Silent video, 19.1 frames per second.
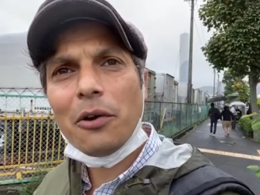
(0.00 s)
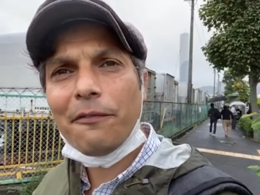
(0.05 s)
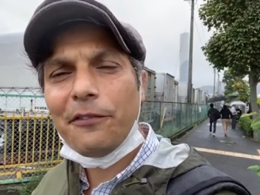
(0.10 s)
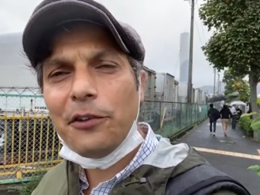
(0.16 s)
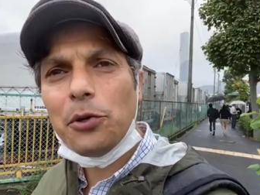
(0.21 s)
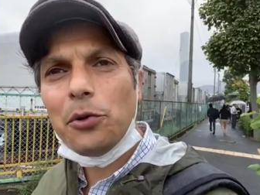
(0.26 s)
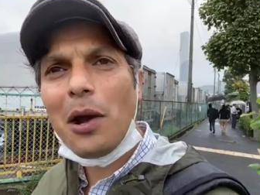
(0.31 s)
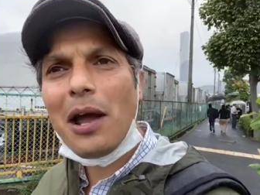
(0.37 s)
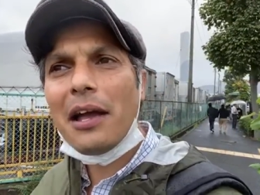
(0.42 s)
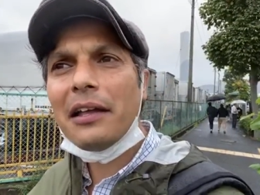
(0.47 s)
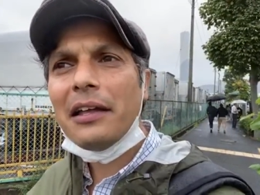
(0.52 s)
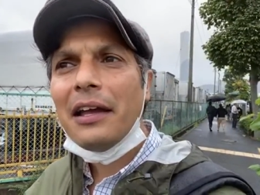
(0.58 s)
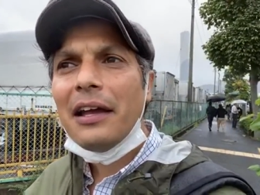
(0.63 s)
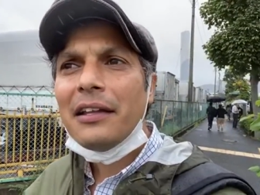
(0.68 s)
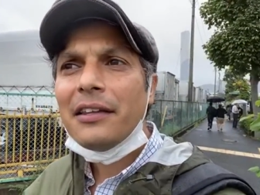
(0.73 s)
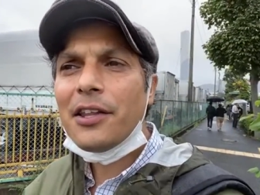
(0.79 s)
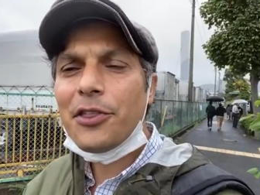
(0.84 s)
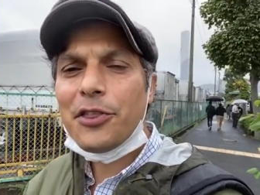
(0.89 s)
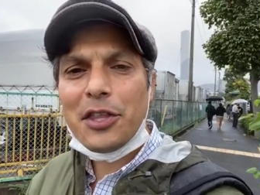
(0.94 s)
If you have,
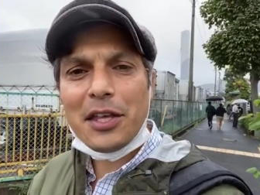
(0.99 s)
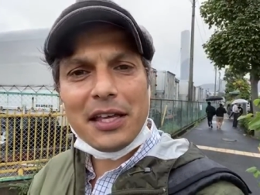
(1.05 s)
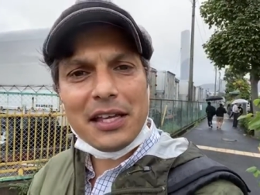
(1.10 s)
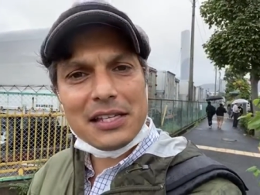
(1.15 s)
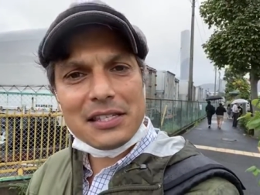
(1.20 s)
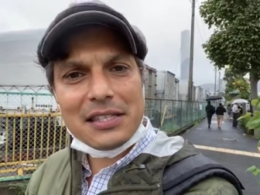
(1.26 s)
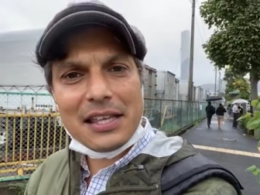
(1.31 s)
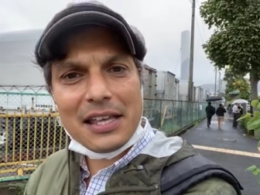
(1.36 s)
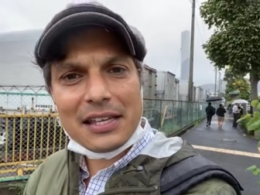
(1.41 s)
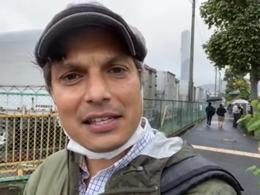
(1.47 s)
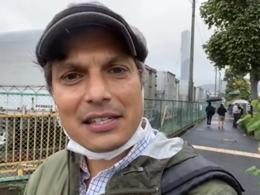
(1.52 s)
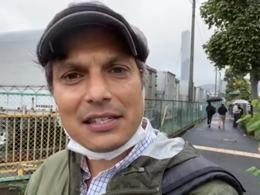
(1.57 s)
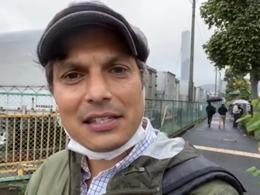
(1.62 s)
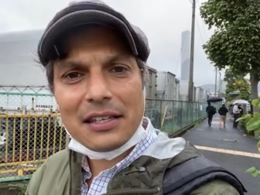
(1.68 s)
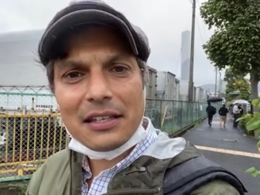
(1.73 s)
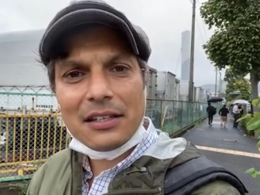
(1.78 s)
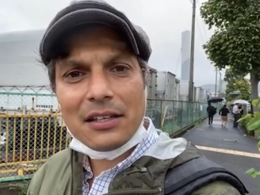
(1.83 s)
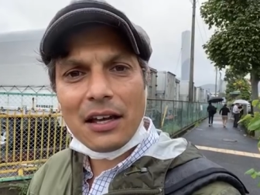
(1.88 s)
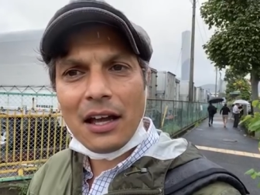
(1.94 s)
the thing is this,
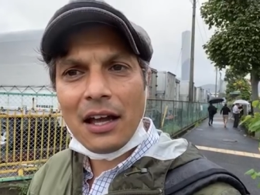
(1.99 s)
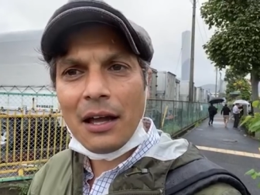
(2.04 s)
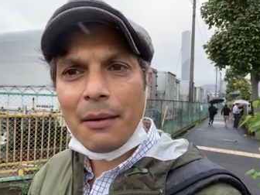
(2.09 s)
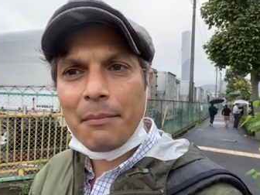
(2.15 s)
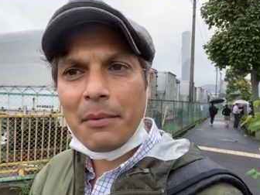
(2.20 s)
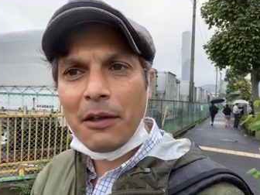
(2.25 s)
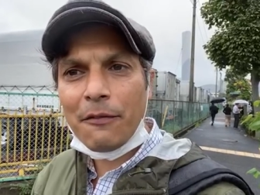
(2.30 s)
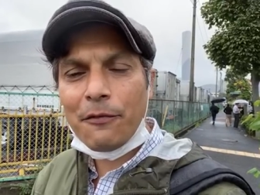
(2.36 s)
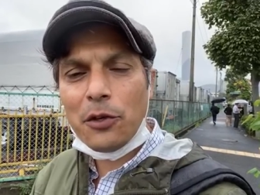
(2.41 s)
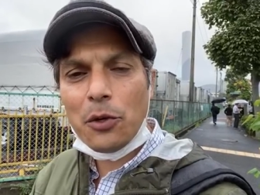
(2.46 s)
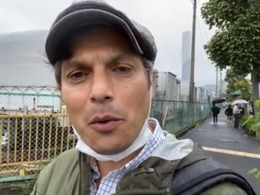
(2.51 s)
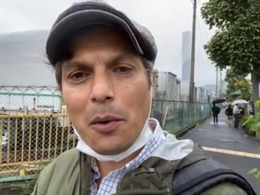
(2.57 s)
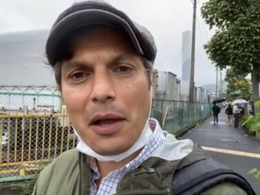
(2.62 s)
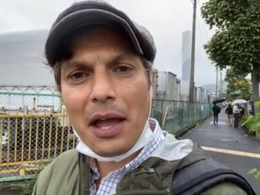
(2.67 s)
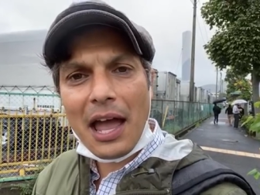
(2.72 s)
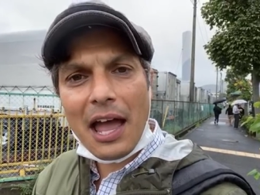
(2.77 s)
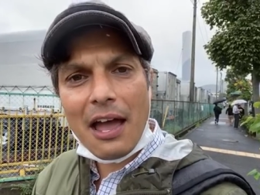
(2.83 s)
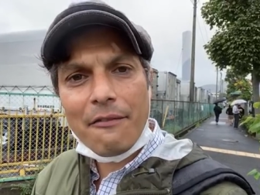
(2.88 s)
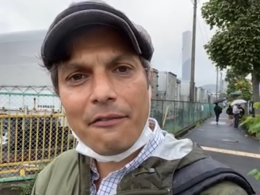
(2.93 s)
if you
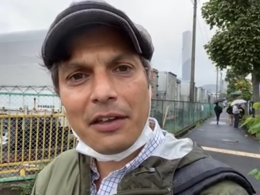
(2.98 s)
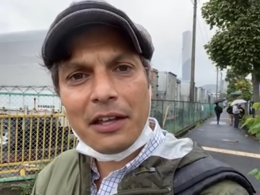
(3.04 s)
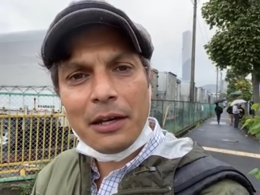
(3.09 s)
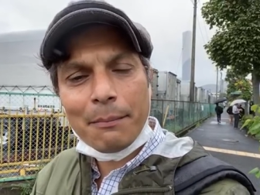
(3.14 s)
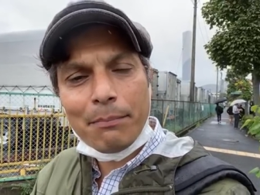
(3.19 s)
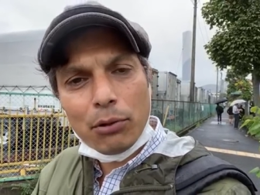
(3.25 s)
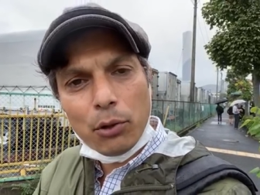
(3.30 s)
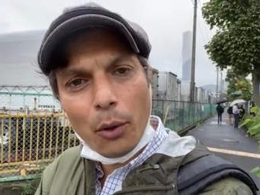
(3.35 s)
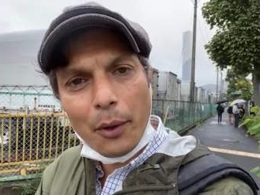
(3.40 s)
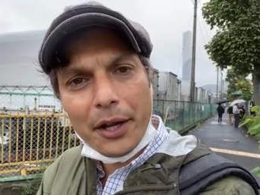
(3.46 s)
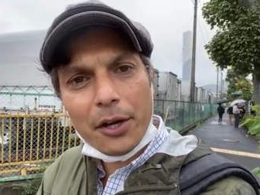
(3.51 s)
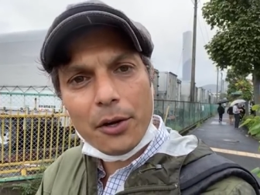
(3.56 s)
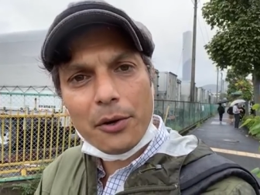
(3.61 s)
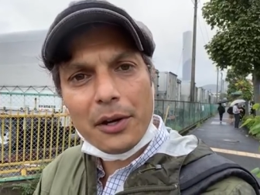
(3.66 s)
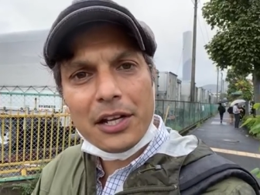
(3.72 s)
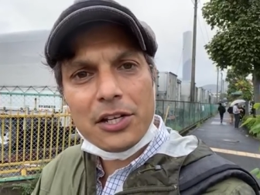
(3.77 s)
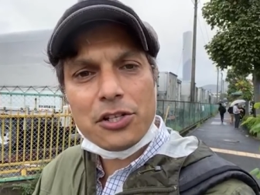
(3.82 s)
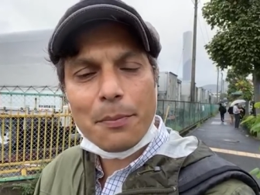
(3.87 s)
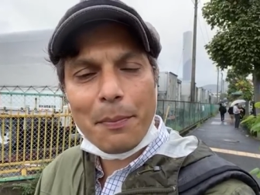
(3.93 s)
have an employer
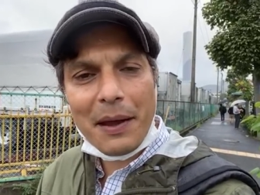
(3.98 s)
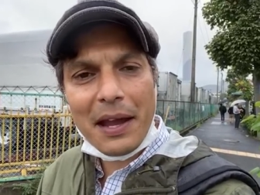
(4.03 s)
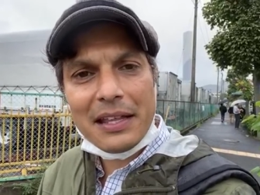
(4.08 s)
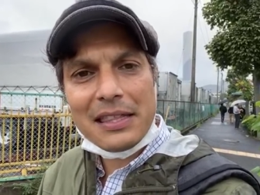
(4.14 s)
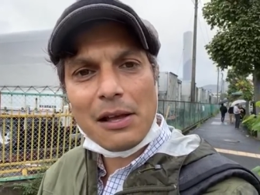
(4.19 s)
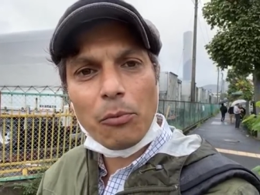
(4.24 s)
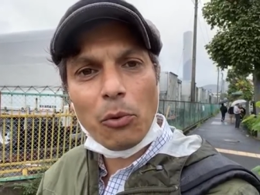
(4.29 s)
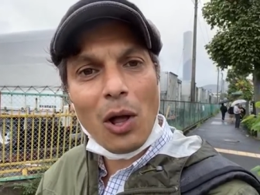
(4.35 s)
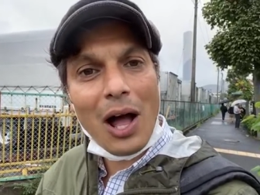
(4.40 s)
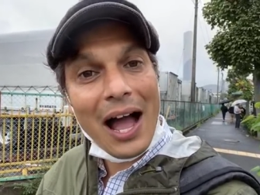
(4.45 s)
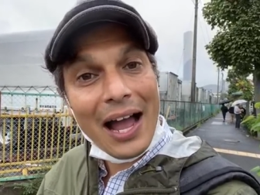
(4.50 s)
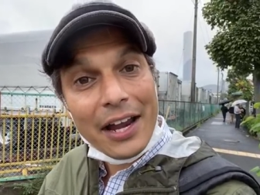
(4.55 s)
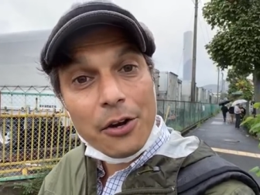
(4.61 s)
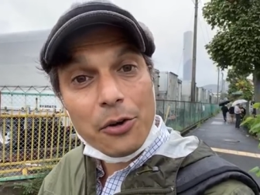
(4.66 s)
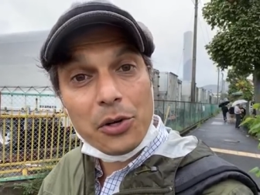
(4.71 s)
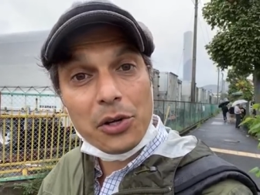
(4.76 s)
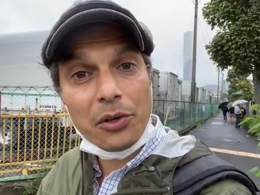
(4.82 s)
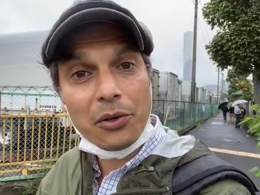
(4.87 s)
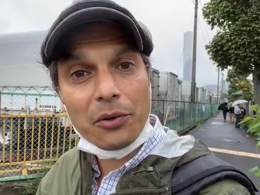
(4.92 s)
in Japan that will
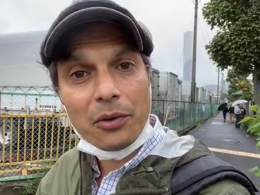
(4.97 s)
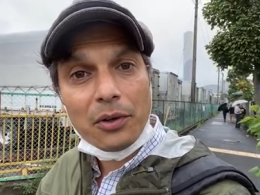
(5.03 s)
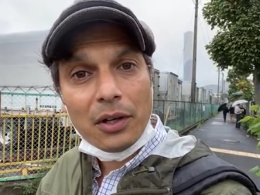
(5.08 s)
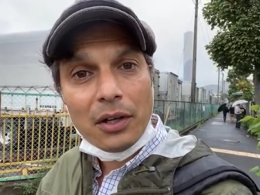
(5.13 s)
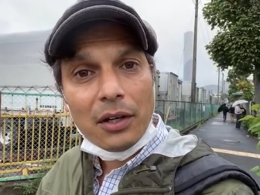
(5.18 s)
hire you